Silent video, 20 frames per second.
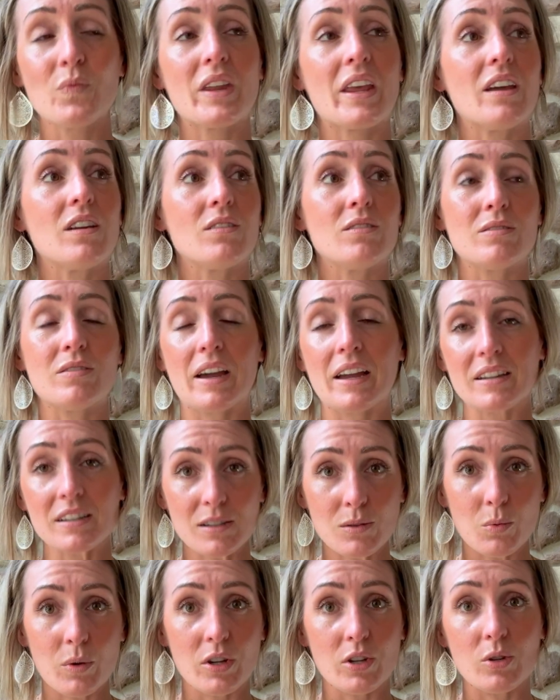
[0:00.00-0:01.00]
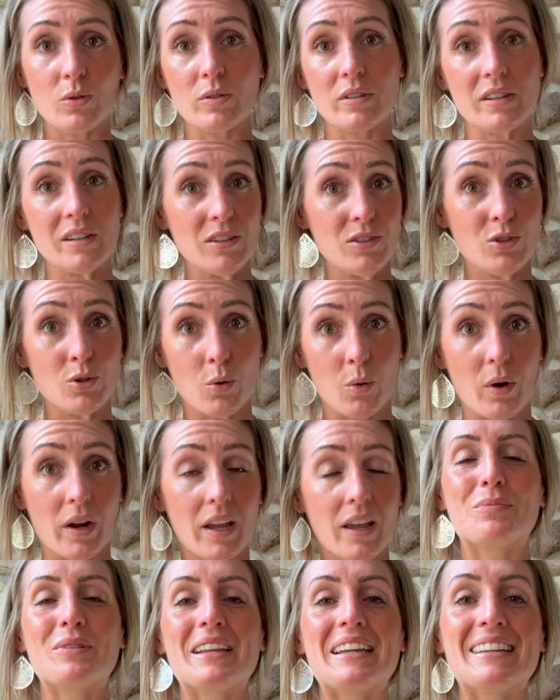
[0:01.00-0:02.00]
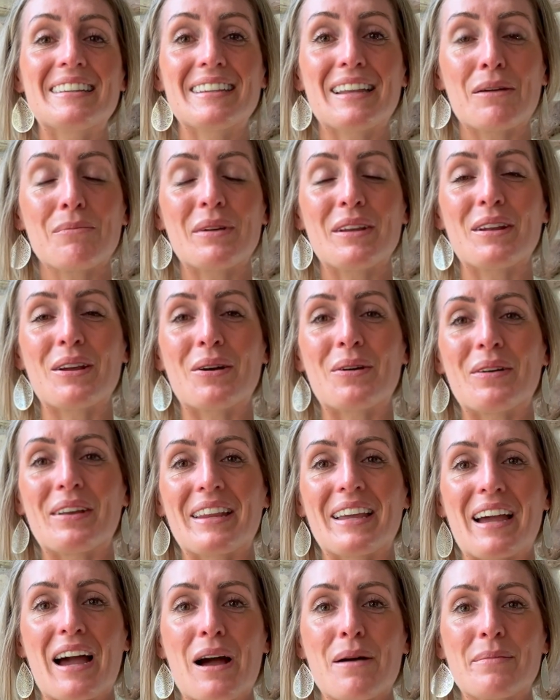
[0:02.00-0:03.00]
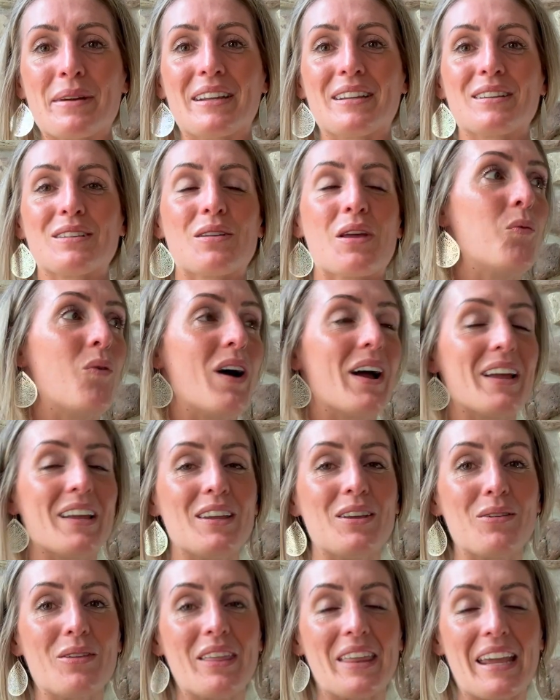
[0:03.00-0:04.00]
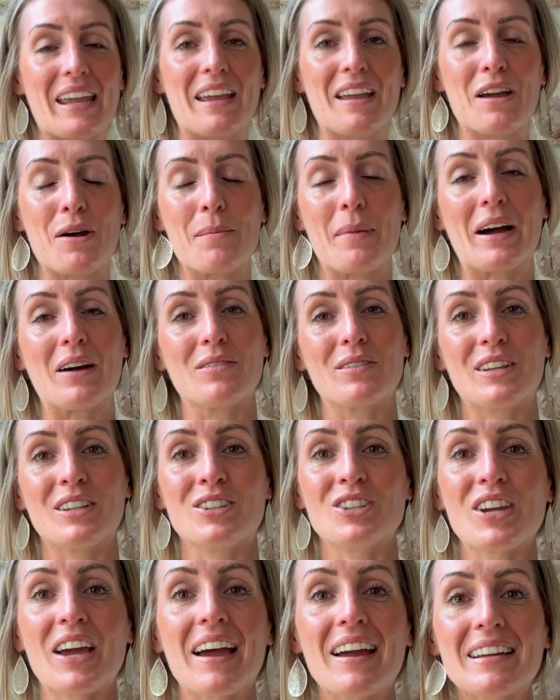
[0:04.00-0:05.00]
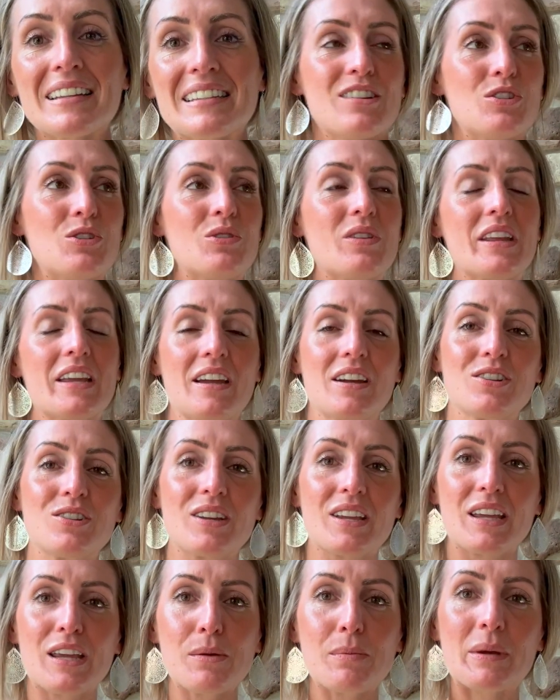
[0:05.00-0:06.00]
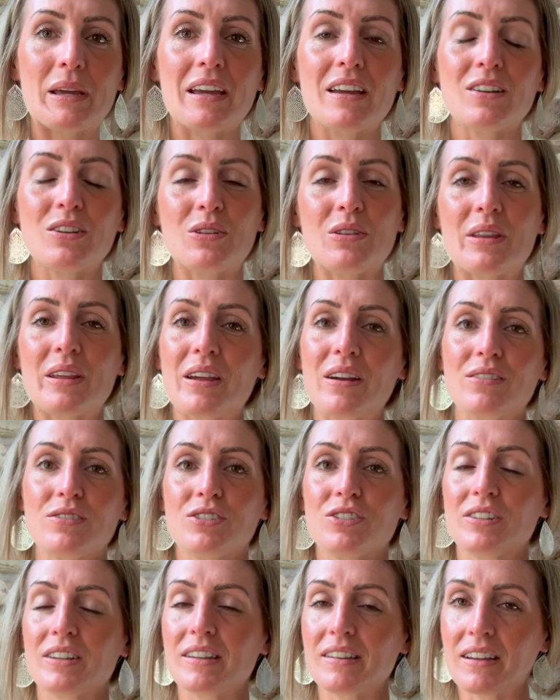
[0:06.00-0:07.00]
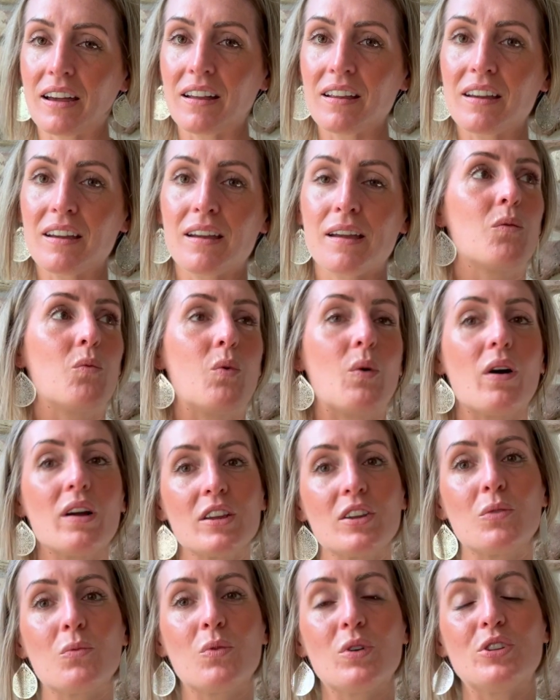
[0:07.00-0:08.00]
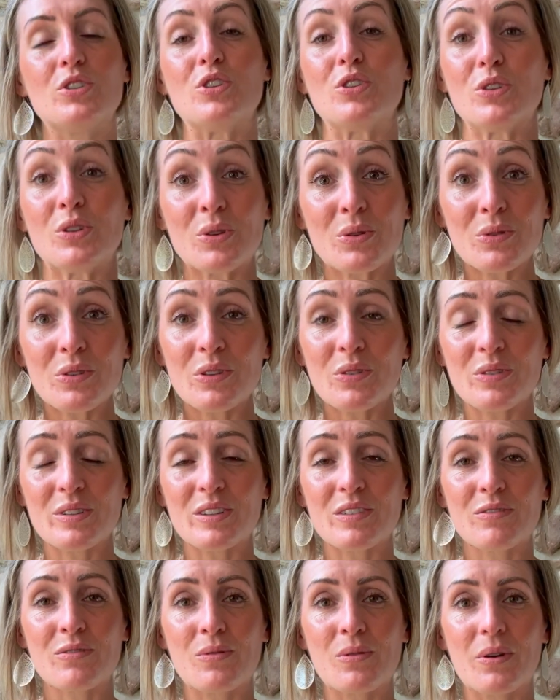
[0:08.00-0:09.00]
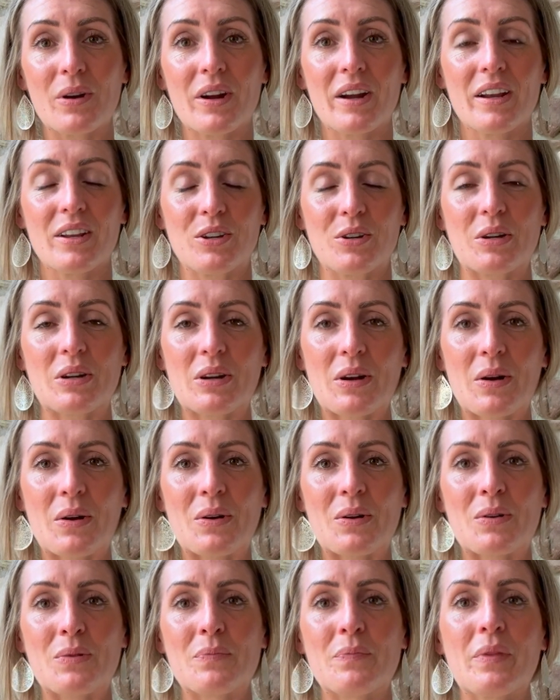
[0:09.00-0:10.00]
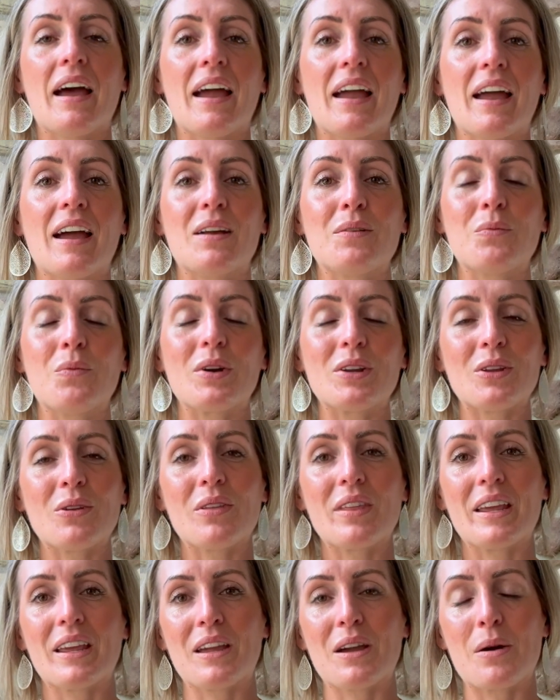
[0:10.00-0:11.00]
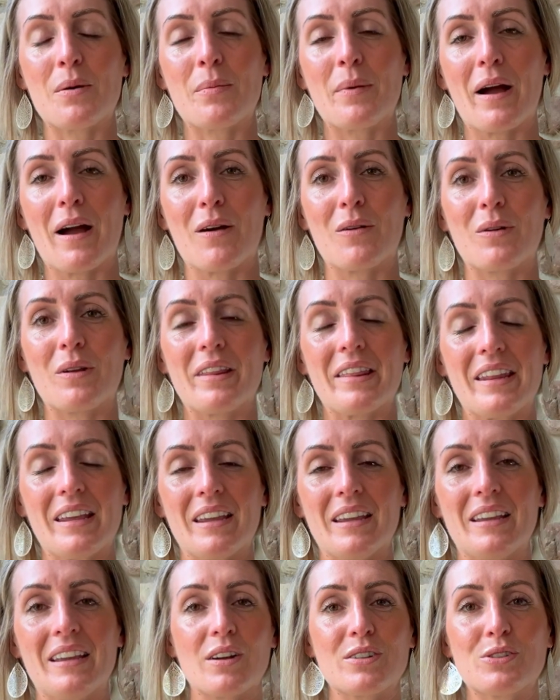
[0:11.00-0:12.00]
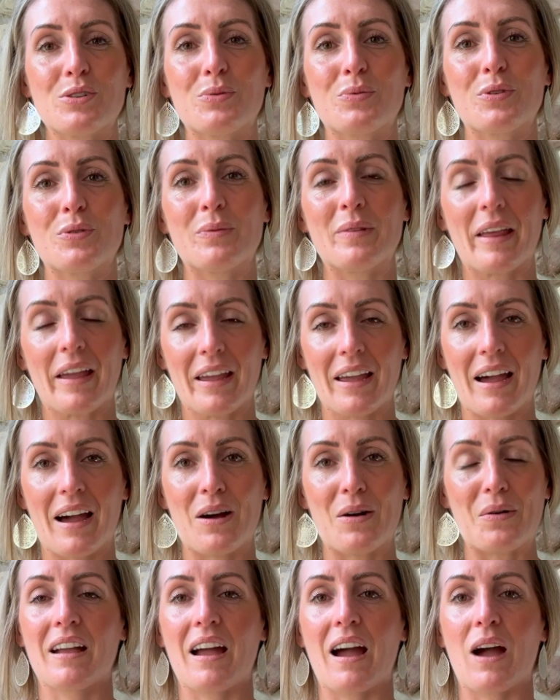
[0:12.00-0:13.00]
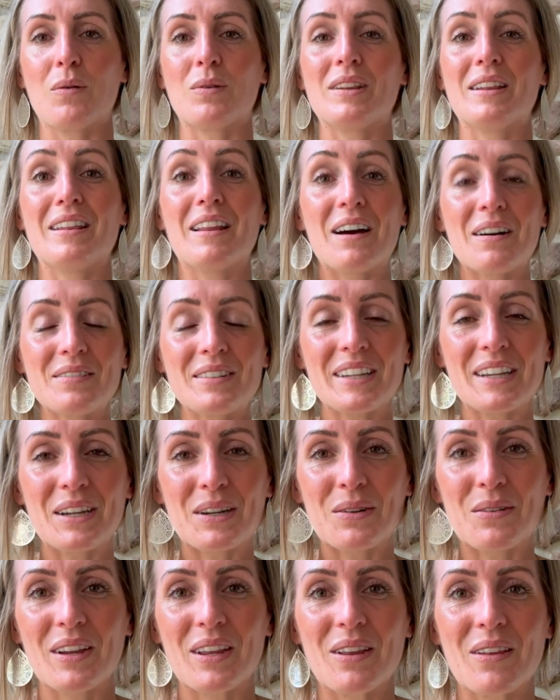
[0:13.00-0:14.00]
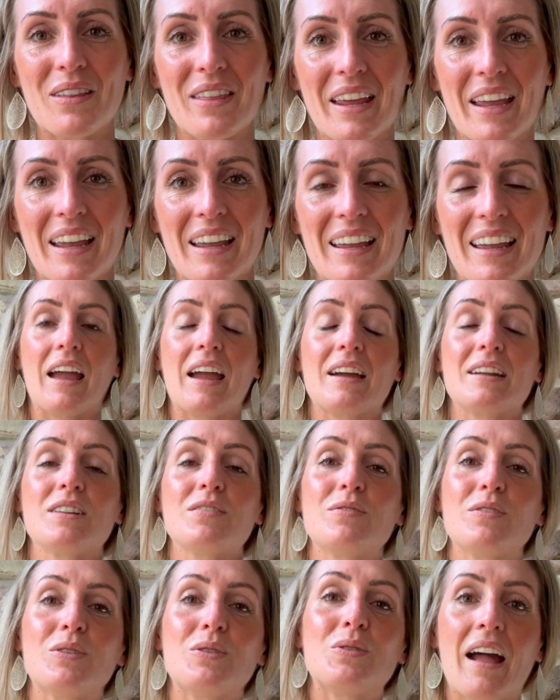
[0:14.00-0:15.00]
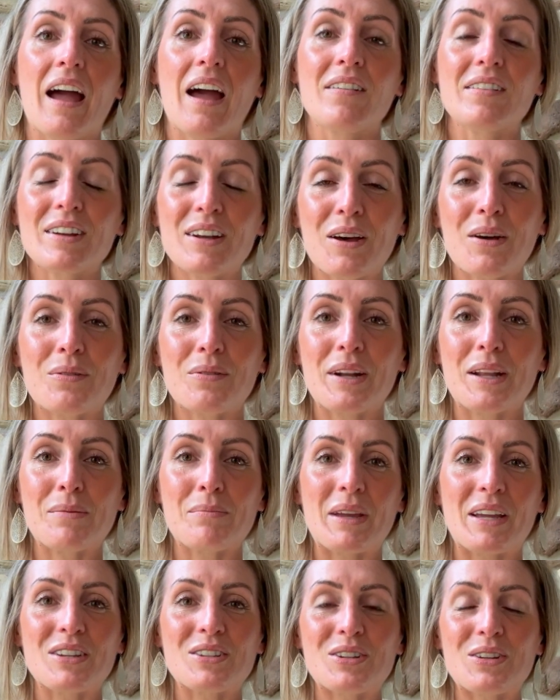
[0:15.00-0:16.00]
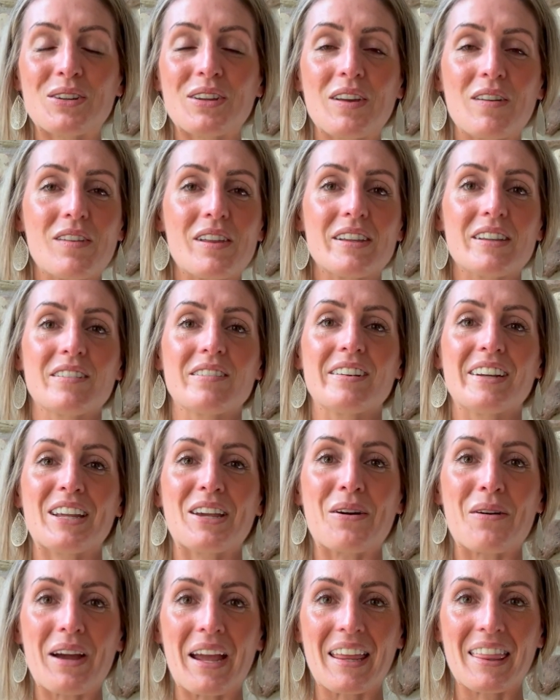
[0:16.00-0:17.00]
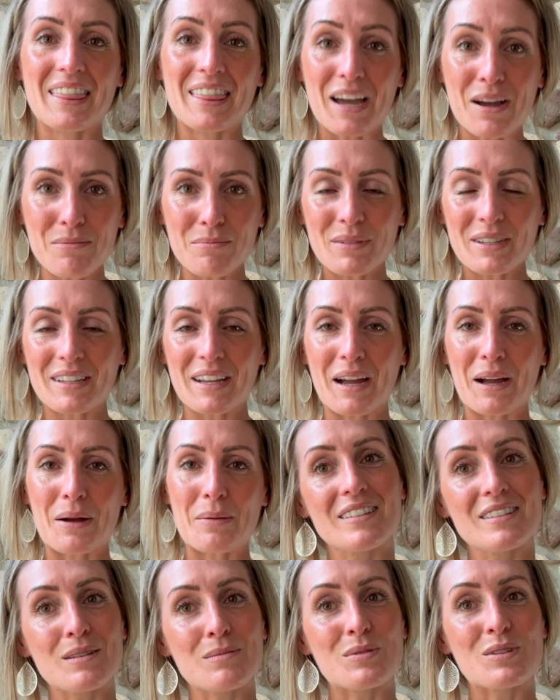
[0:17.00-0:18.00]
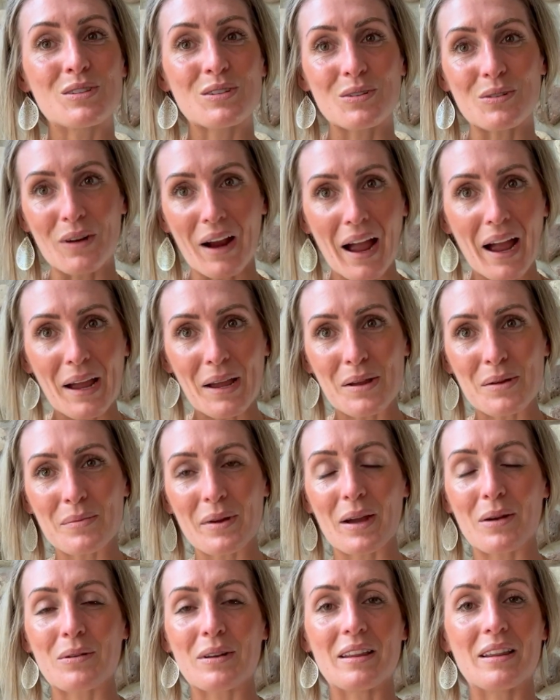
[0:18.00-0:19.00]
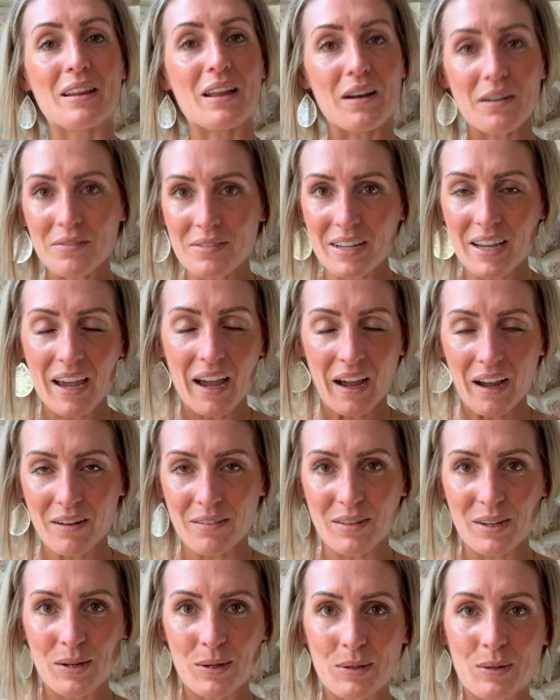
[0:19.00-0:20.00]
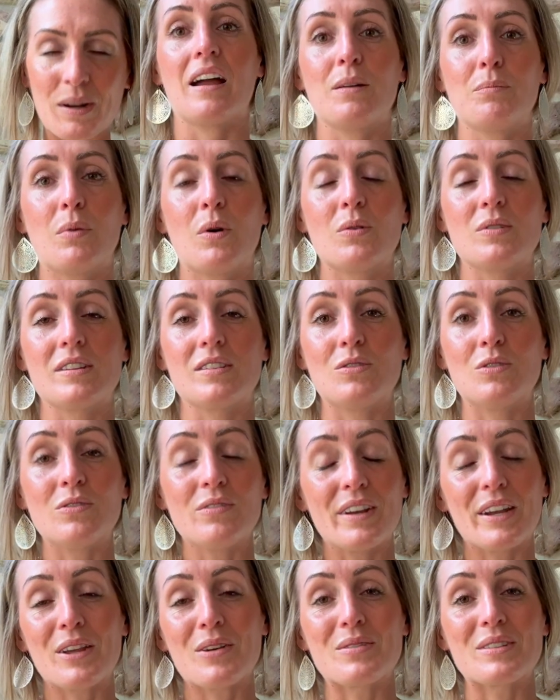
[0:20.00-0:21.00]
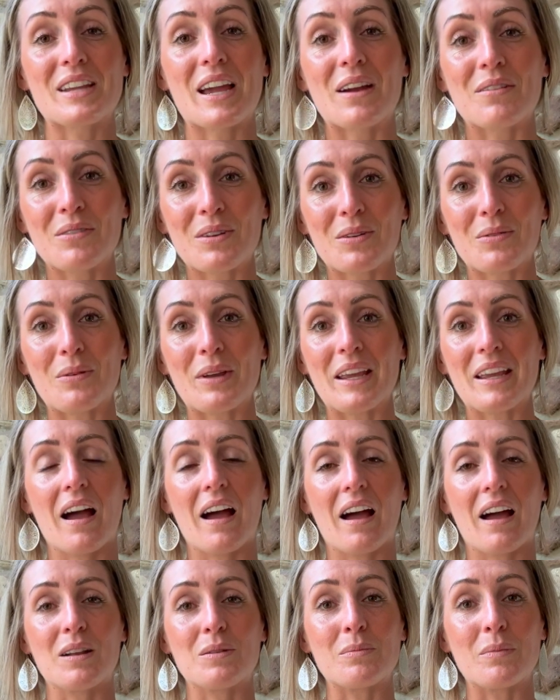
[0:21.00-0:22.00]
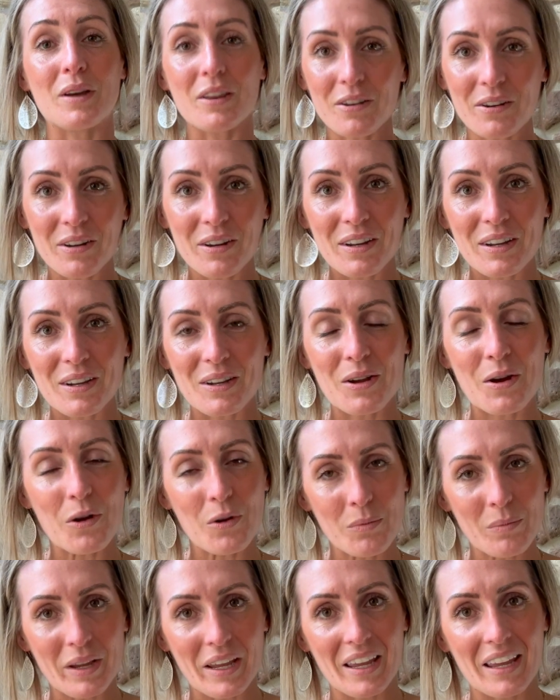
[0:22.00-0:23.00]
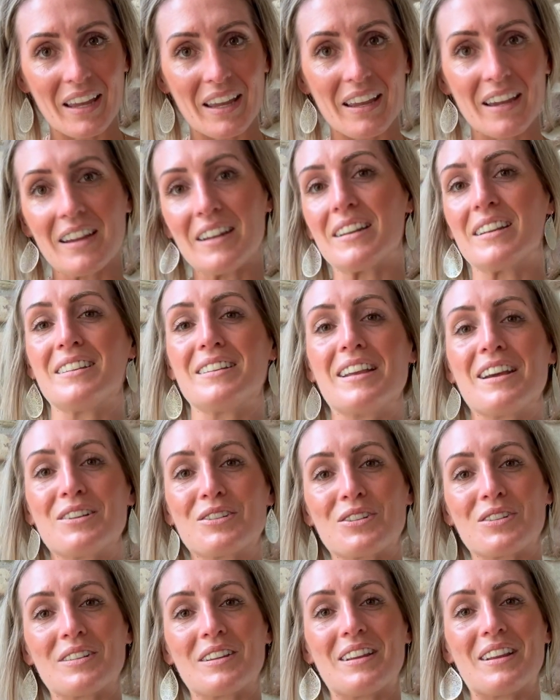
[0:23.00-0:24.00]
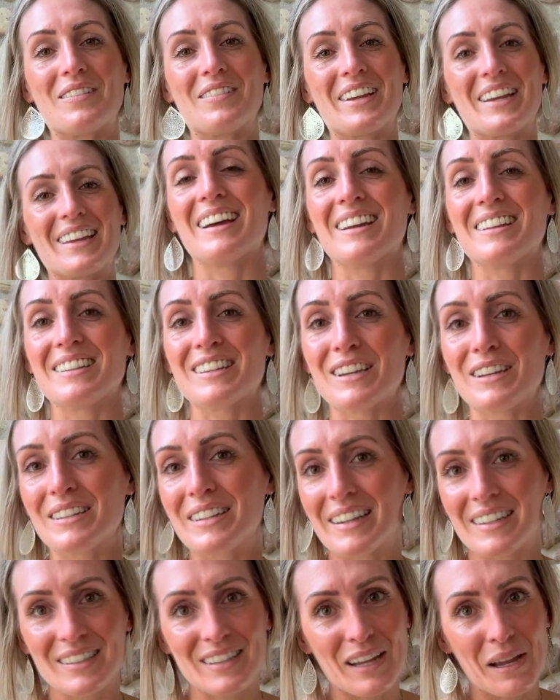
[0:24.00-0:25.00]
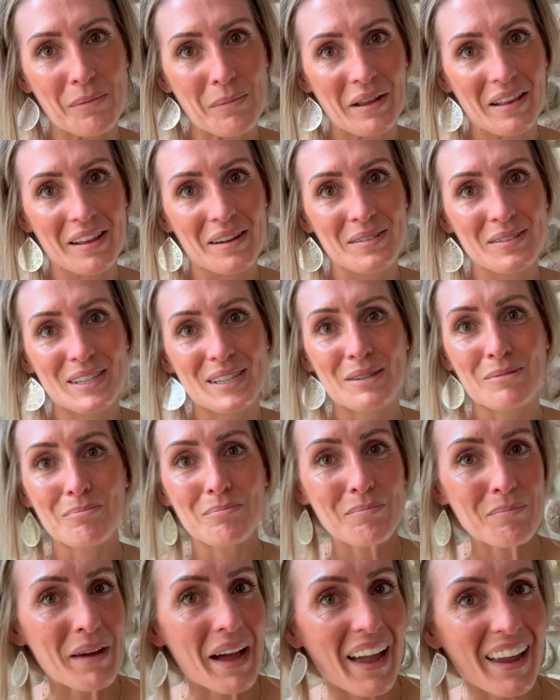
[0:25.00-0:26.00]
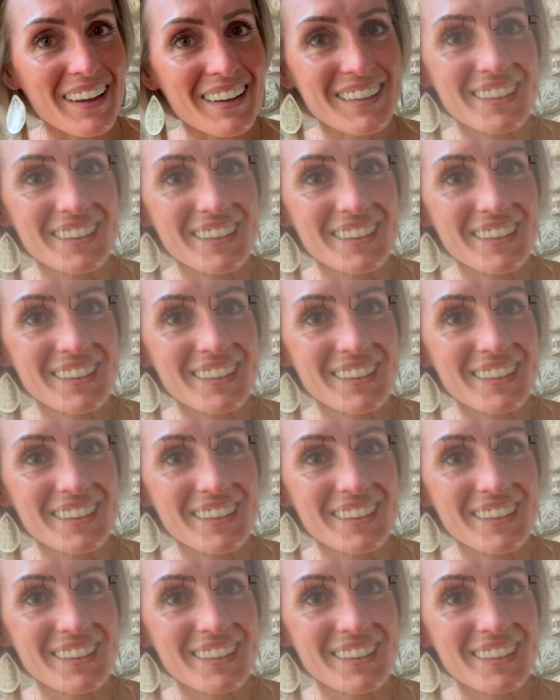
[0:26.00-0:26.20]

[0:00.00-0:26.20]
Invest where you see joy. Please let me know in the comments what you think about the chest. Do you think I should keep it? Do you think I should sell it? What would you use it for in your home? And what you think about the laundry room layout. I would love to hear what you think. And if you haven't already, make sure you give this video a thumbs up, subscribe. I would love to have you. I post new videos every week on motherhood, homemaking, and intentional living. Until next time, my loves. Bye.